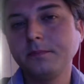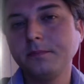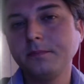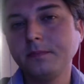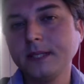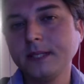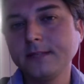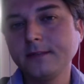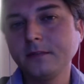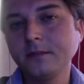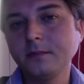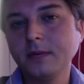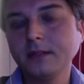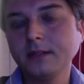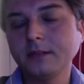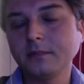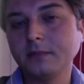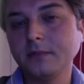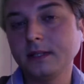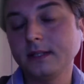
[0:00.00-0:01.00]
peaceful
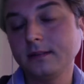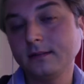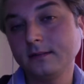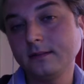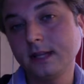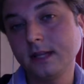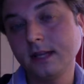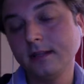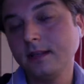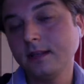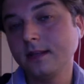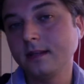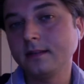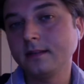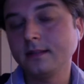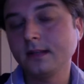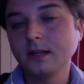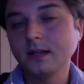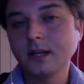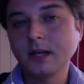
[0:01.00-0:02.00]
manner, but if they
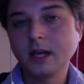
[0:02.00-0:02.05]
didn't,